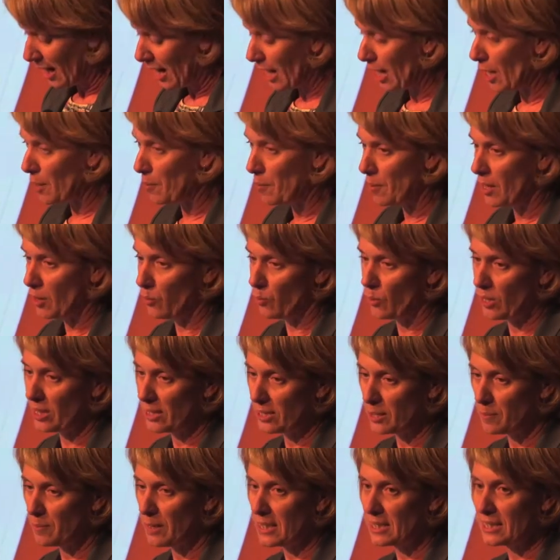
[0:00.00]
um, and we
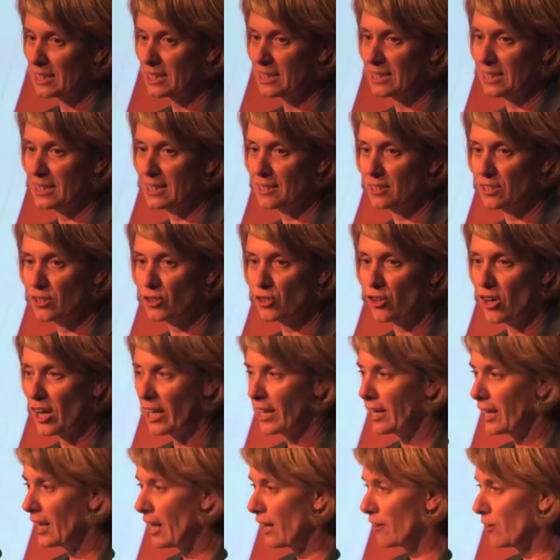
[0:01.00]
expect to seek to try
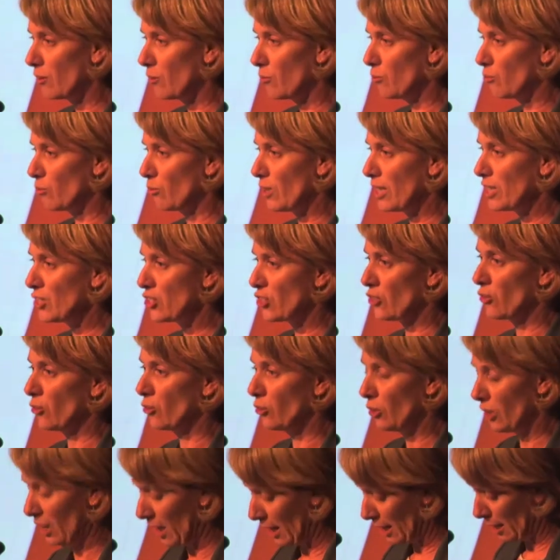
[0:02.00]
and gather
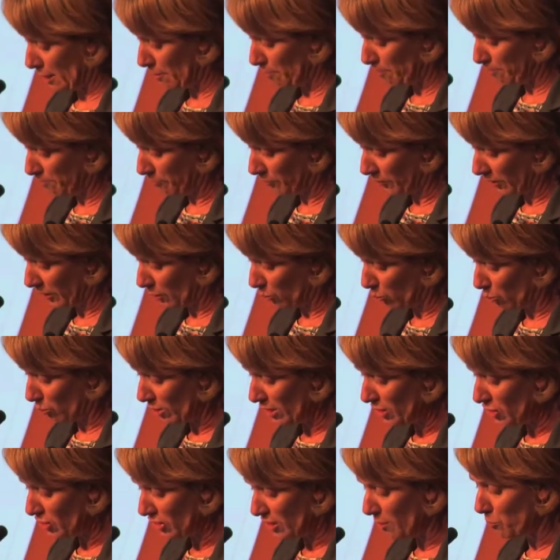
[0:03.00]
regional, um,
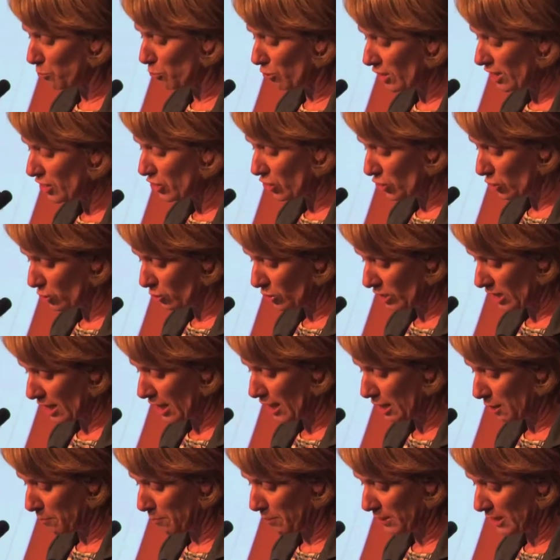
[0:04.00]
reg some regional
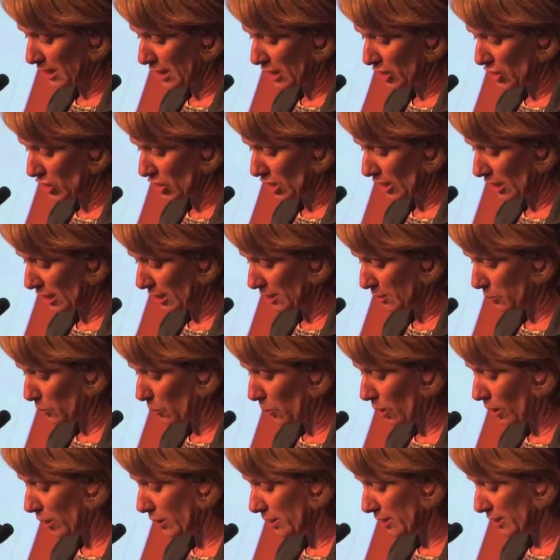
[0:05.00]
data potentially, as
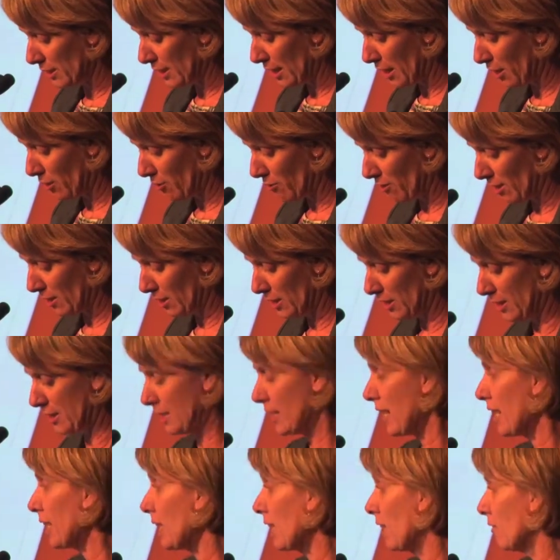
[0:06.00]
well as data at the
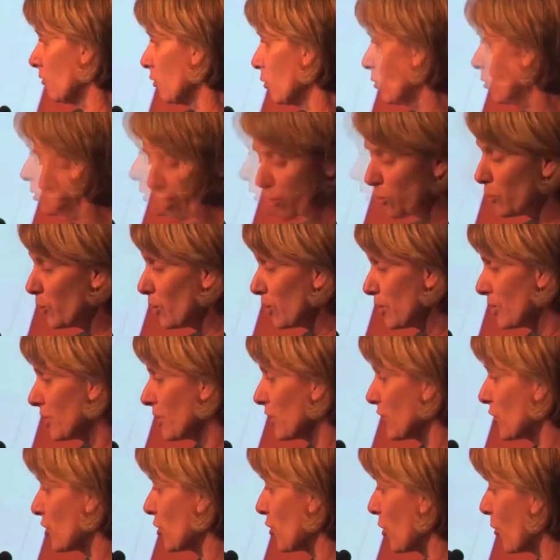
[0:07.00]
state level. Okay, so what's
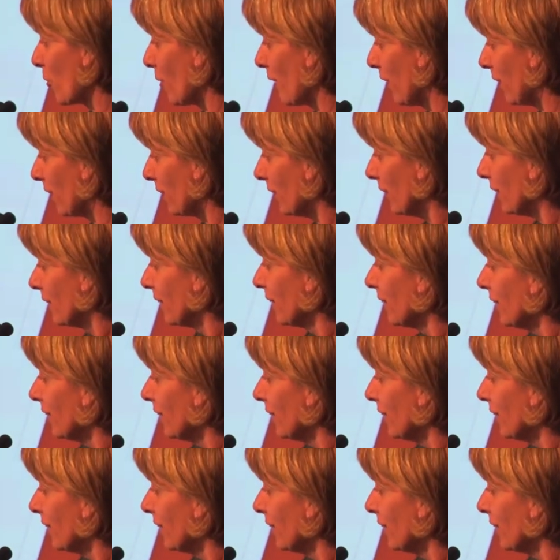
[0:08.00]
it showing?